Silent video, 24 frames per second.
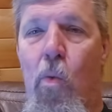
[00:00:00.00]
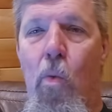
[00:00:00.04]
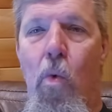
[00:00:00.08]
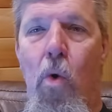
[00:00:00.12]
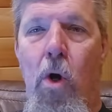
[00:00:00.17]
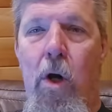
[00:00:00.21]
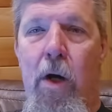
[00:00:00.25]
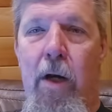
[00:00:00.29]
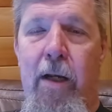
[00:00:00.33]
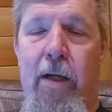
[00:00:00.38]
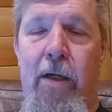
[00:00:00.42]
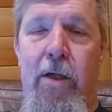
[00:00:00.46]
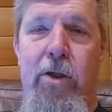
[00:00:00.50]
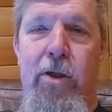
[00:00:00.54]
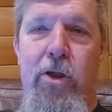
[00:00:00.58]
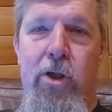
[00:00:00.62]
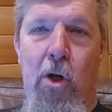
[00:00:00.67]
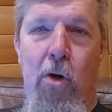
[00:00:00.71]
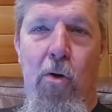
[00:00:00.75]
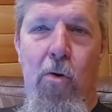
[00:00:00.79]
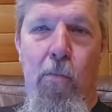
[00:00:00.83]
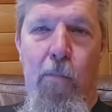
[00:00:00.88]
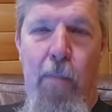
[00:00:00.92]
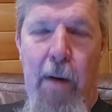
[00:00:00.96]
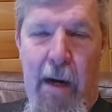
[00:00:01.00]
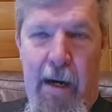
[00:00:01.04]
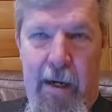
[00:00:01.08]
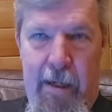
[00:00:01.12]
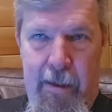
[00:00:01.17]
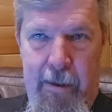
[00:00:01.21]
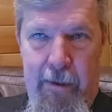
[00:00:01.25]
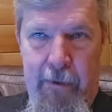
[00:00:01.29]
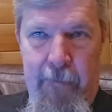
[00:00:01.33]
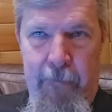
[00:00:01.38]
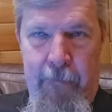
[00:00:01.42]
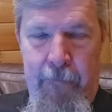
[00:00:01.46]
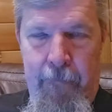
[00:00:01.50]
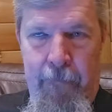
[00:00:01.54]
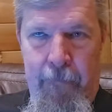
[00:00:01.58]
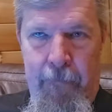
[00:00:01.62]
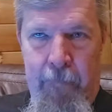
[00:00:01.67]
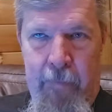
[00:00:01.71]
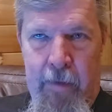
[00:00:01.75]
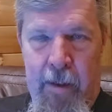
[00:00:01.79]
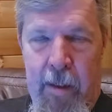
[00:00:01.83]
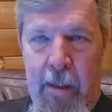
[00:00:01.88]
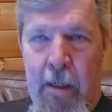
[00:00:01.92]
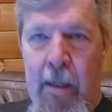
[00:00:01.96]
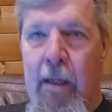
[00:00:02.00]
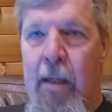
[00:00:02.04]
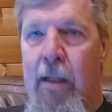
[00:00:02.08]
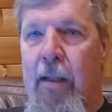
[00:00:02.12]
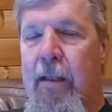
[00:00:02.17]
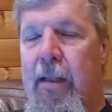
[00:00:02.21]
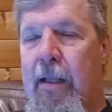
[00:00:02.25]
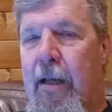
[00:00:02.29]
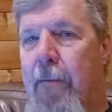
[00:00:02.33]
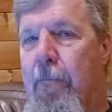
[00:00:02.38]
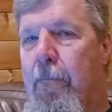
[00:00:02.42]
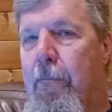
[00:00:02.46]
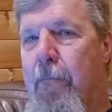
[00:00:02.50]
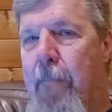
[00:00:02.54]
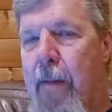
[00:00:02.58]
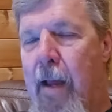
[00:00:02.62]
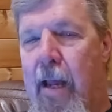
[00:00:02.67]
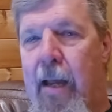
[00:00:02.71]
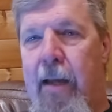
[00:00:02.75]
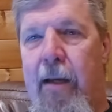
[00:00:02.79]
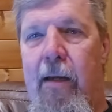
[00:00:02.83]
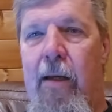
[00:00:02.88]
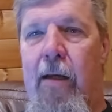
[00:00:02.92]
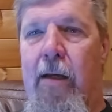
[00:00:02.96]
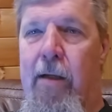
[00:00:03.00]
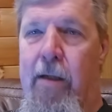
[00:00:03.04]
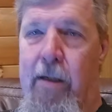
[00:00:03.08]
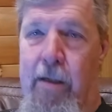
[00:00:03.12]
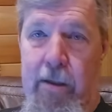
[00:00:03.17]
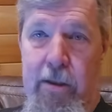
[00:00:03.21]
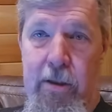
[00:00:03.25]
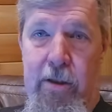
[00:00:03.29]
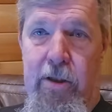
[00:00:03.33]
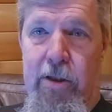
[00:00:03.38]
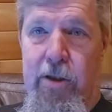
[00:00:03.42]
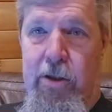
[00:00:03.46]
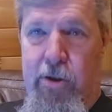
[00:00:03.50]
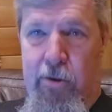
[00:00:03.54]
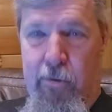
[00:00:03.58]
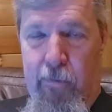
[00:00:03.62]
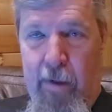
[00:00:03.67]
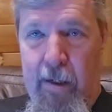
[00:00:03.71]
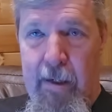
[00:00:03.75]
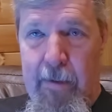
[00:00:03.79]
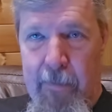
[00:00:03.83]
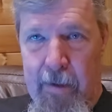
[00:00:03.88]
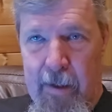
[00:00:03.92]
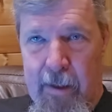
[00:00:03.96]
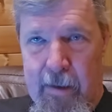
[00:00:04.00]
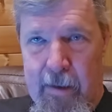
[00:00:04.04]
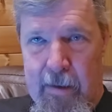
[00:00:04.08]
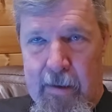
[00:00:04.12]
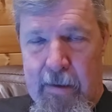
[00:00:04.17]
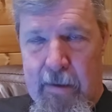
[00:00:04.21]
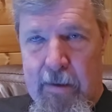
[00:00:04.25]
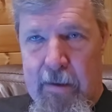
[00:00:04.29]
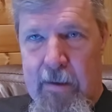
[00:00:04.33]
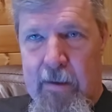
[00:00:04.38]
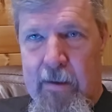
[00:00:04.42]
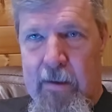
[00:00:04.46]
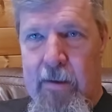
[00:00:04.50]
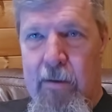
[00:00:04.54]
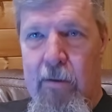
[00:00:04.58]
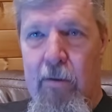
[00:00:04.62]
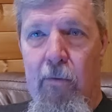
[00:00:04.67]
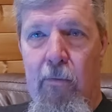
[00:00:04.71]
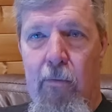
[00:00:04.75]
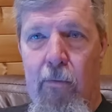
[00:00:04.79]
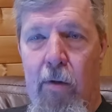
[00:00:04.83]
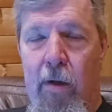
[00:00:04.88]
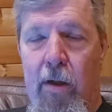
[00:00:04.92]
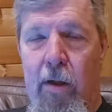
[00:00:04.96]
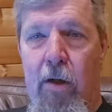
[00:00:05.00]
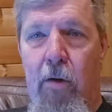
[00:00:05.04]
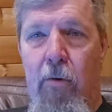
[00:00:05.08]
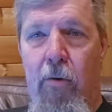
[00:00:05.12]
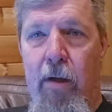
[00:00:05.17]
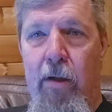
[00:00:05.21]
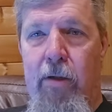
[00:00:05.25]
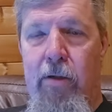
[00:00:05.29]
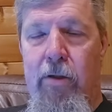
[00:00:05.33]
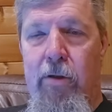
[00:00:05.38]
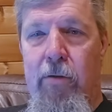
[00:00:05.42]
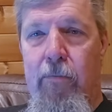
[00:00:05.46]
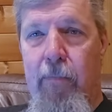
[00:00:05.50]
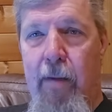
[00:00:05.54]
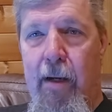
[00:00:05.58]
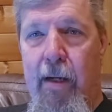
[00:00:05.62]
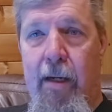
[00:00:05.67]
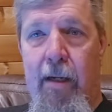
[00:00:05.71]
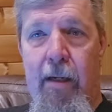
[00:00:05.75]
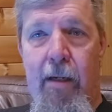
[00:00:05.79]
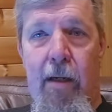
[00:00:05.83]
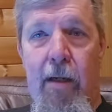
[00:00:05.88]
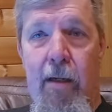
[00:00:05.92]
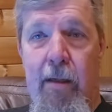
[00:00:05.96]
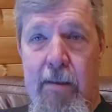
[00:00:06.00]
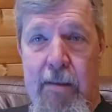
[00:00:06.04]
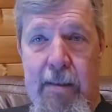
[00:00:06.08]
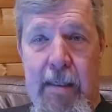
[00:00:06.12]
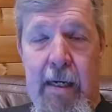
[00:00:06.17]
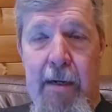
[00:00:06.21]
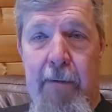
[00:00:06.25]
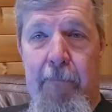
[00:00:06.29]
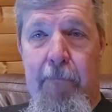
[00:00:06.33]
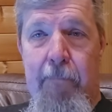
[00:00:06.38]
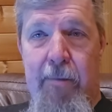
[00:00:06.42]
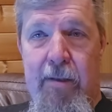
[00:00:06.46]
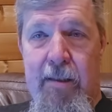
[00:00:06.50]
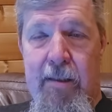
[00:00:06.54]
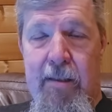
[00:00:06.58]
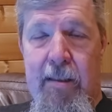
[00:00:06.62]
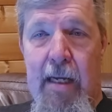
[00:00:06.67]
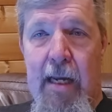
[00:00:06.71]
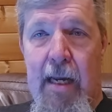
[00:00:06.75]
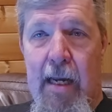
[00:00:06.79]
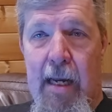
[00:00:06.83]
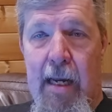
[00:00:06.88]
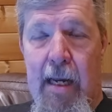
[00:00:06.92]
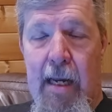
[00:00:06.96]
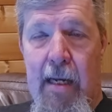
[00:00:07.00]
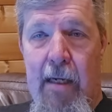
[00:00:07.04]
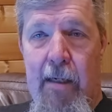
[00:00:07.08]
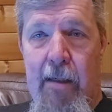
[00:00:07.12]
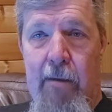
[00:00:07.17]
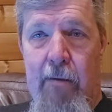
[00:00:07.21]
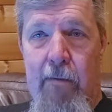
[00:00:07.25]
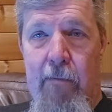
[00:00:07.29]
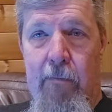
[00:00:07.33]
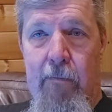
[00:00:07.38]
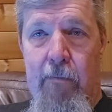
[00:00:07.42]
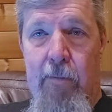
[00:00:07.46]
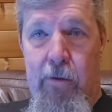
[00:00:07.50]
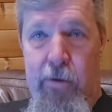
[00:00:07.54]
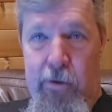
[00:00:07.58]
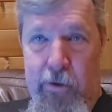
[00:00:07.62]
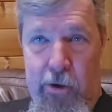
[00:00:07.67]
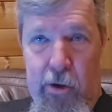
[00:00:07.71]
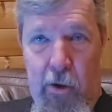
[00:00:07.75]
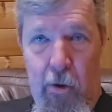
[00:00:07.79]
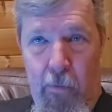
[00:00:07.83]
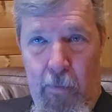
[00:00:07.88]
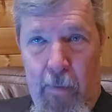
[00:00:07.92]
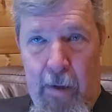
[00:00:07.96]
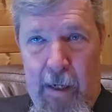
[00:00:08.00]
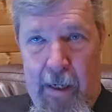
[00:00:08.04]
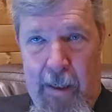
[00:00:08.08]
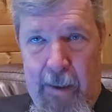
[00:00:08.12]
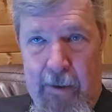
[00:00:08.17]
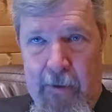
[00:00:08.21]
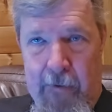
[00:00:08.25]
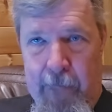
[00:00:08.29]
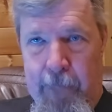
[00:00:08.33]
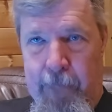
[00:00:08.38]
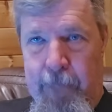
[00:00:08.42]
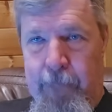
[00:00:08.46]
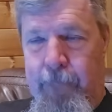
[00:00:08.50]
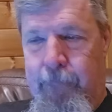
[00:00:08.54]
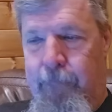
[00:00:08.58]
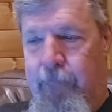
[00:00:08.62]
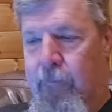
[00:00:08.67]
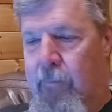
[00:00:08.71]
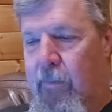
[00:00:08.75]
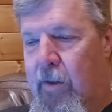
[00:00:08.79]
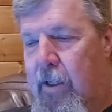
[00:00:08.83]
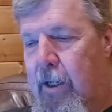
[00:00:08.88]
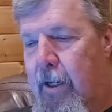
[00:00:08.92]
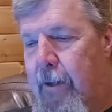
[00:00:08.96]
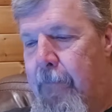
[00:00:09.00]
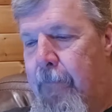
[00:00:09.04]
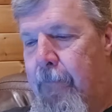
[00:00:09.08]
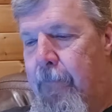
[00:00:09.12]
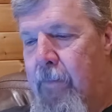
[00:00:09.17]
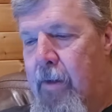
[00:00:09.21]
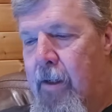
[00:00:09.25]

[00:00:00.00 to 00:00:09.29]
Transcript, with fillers: warning Joe Biden that MAGA extremists were going to make attempts on Joe Biden. Okay.